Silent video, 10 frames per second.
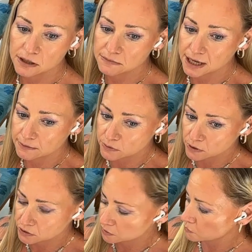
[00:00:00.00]
Sometimes we're
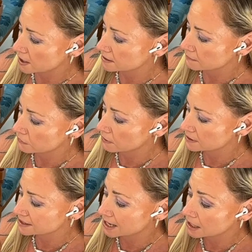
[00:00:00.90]
not just waiting for
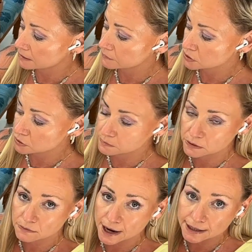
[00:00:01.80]
ourselves to
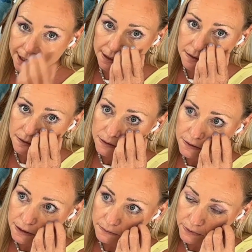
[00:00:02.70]
be ready to
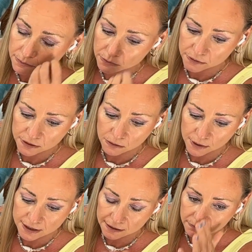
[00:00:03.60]
do something. We're also
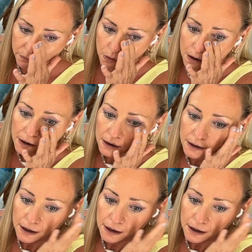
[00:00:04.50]
waiting for